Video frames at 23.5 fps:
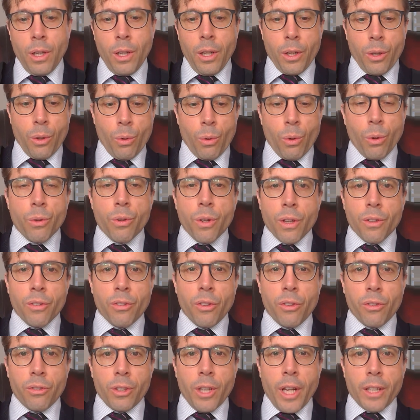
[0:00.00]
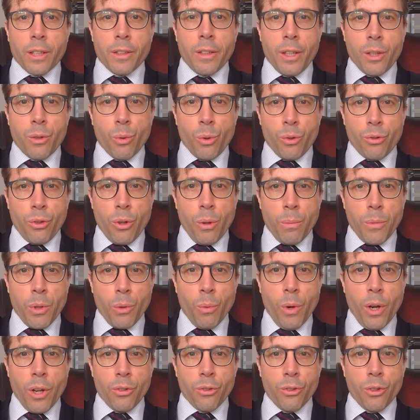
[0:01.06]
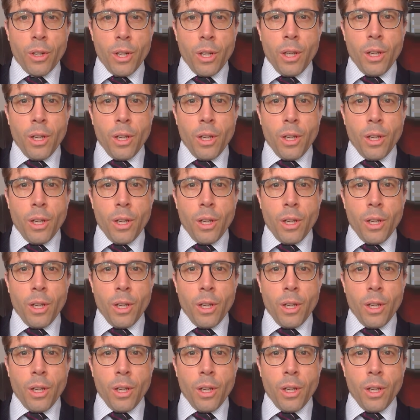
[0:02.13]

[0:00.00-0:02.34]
Your audience is likely to assume the worst,